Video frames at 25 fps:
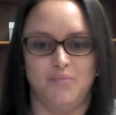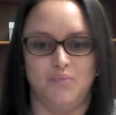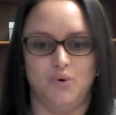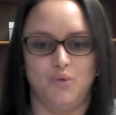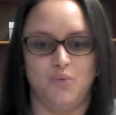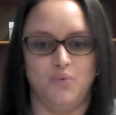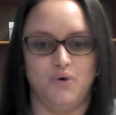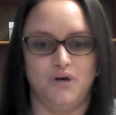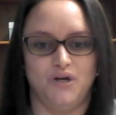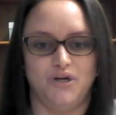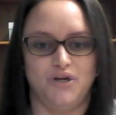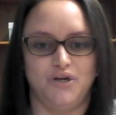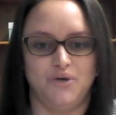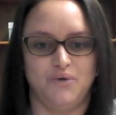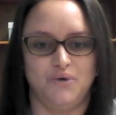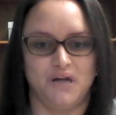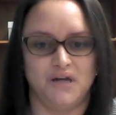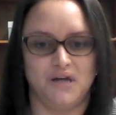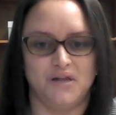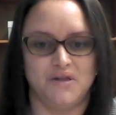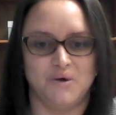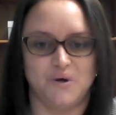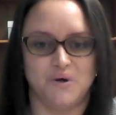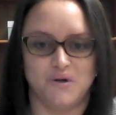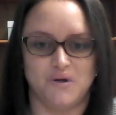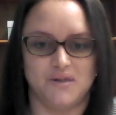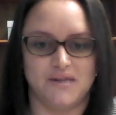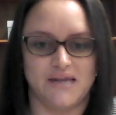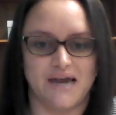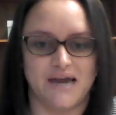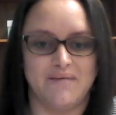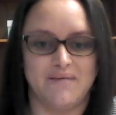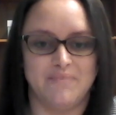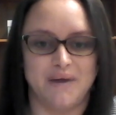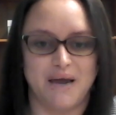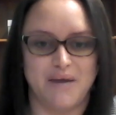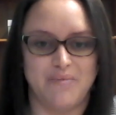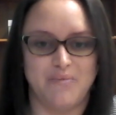when you get
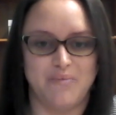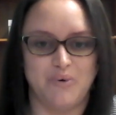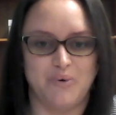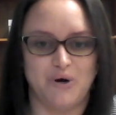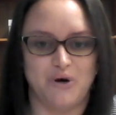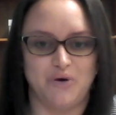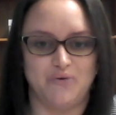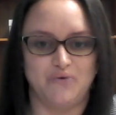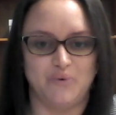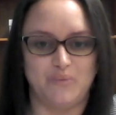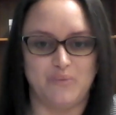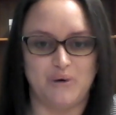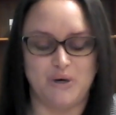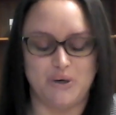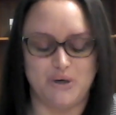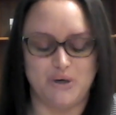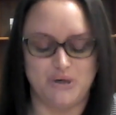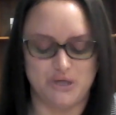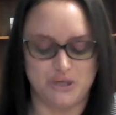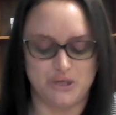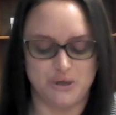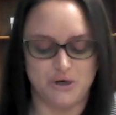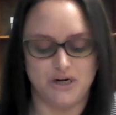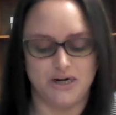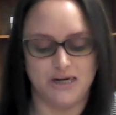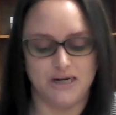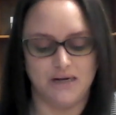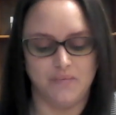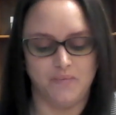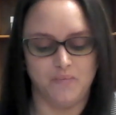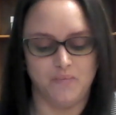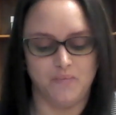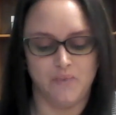that paperwork from your attorney.